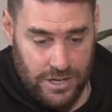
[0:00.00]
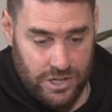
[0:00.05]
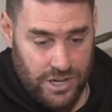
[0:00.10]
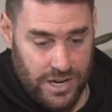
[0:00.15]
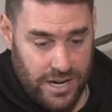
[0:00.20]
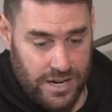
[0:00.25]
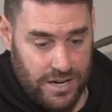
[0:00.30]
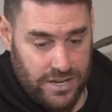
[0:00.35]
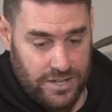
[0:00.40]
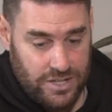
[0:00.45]

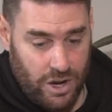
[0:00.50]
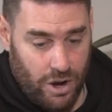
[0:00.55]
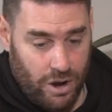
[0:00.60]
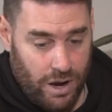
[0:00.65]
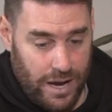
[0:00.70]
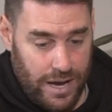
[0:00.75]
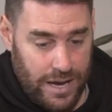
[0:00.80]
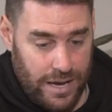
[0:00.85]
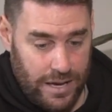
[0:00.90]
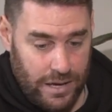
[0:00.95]

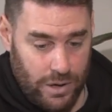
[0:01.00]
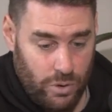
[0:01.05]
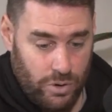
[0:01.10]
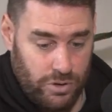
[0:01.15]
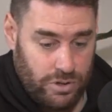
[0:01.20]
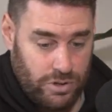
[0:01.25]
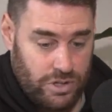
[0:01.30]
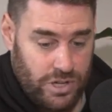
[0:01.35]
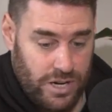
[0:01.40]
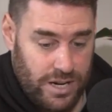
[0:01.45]

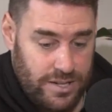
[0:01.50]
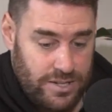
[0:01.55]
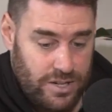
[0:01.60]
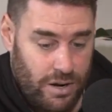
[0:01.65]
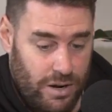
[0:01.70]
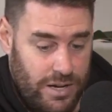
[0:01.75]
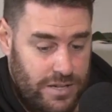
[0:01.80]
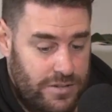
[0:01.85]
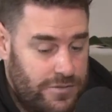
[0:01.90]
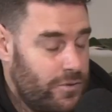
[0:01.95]
Hawthorn traded as
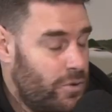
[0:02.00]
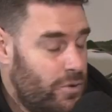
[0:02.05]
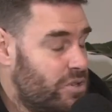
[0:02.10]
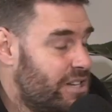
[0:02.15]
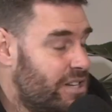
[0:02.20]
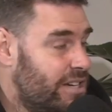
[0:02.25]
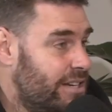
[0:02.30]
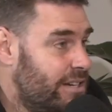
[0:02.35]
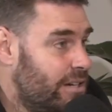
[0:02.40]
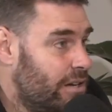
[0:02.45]
high as
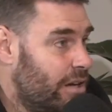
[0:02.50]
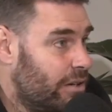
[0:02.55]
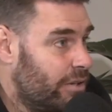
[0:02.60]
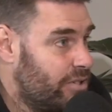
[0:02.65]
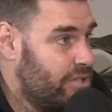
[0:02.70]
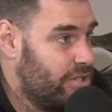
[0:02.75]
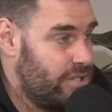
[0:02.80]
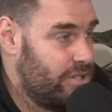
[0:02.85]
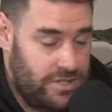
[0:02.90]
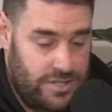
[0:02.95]

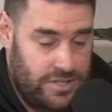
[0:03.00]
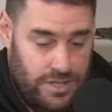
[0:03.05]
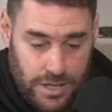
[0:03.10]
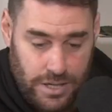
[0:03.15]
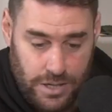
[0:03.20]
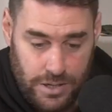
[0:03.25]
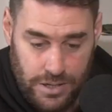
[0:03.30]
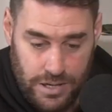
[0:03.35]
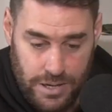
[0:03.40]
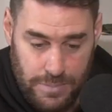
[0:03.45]
$14.
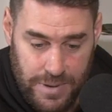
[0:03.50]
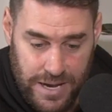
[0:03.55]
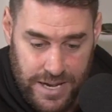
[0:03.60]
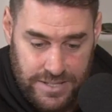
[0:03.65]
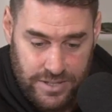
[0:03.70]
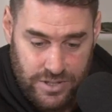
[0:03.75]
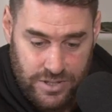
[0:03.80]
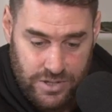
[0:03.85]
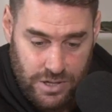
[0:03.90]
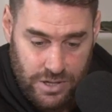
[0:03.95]
So
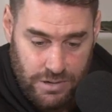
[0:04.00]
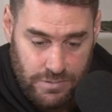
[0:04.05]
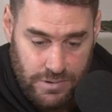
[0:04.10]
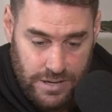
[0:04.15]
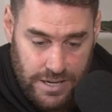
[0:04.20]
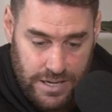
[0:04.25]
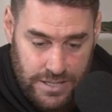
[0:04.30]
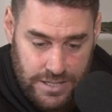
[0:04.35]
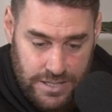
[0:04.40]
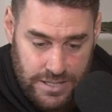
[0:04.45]
amazing
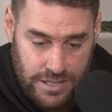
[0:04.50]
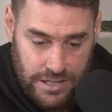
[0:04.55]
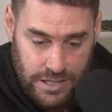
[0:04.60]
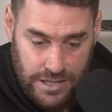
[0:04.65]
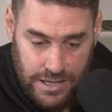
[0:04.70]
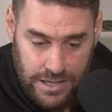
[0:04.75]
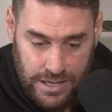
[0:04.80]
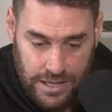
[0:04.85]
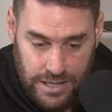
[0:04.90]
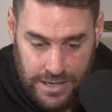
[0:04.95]
turnaround
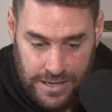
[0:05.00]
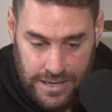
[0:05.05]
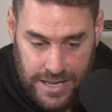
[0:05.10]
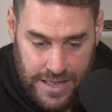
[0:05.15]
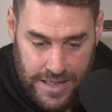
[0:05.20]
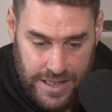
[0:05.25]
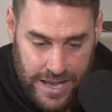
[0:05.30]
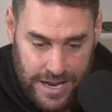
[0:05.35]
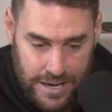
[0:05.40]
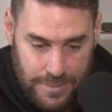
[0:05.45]
in
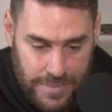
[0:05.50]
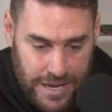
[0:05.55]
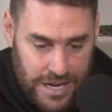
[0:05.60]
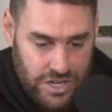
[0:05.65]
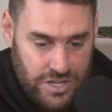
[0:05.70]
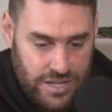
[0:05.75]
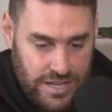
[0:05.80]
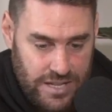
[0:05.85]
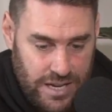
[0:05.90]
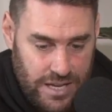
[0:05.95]
that
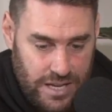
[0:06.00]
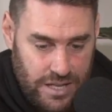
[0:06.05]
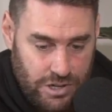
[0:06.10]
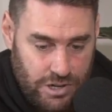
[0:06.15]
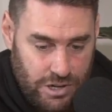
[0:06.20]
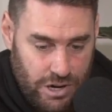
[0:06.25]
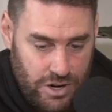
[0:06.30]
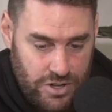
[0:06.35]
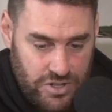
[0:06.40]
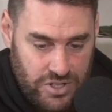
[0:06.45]
match there. The
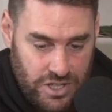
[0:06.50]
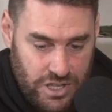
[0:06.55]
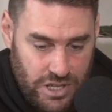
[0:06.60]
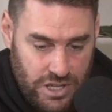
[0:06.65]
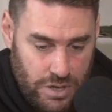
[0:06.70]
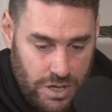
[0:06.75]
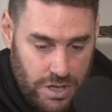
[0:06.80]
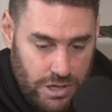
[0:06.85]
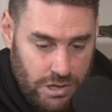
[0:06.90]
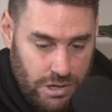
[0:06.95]
Crows
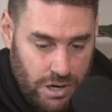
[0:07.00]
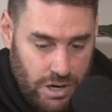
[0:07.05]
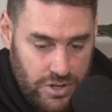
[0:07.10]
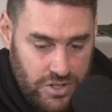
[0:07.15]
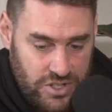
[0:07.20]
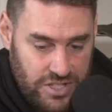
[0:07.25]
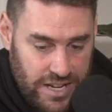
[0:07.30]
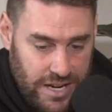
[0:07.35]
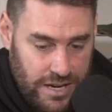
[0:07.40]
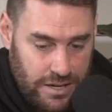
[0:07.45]
secured a
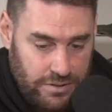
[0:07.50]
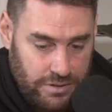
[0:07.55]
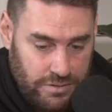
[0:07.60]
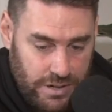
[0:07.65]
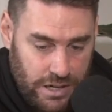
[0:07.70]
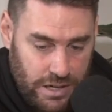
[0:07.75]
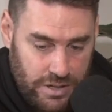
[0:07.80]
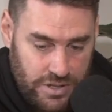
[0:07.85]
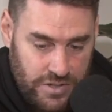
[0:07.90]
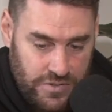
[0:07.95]
Crows started
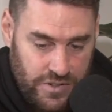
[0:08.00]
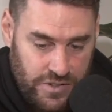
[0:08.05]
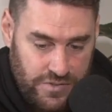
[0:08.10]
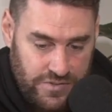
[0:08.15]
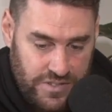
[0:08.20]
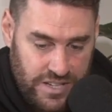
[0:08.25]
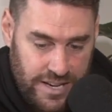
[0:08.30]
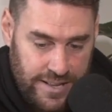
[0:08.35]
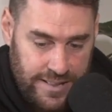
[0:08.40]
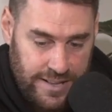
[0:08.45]

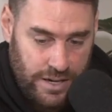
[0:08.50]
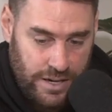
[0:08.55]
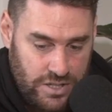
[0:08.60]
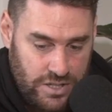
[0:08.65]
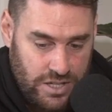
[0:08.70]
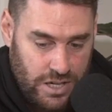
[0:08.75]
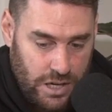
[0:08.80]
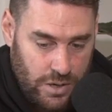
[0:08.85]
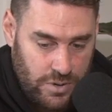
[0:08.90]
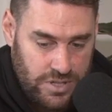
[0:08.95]
$3.15.
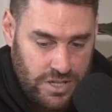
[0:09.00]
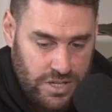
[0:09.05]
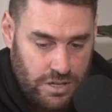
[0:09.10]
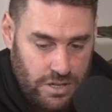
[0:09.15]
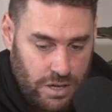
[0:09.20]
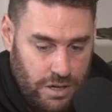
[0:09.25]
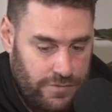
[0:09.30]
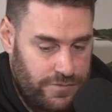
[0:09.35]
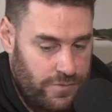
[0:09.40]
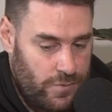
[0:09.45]
as low as
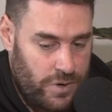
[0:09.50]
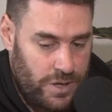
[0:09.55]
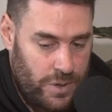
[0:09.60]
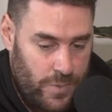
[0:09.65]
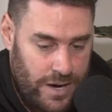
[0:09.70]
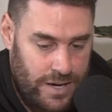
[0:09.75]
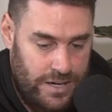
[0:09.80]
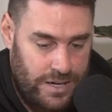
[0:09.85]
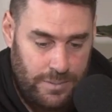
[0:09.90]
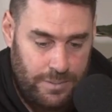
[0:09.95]

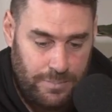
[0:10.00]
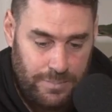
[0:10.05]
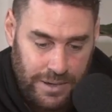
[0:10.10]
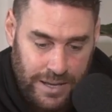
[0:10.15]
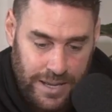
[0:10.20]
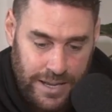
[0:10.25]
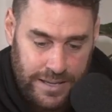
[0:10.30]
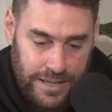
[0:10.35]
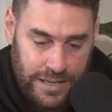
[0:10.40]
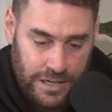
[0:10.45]
$1.41 in
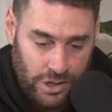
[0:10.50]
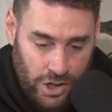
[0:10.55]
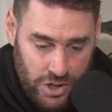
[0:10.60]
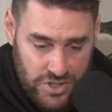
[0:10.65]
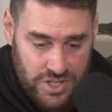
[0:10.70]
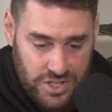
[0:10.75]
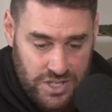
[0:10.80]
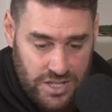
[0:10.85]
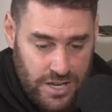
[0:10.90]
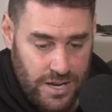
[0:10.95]
play and
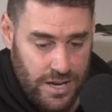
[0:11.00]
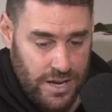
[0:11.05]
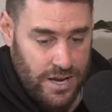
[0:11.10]
lost.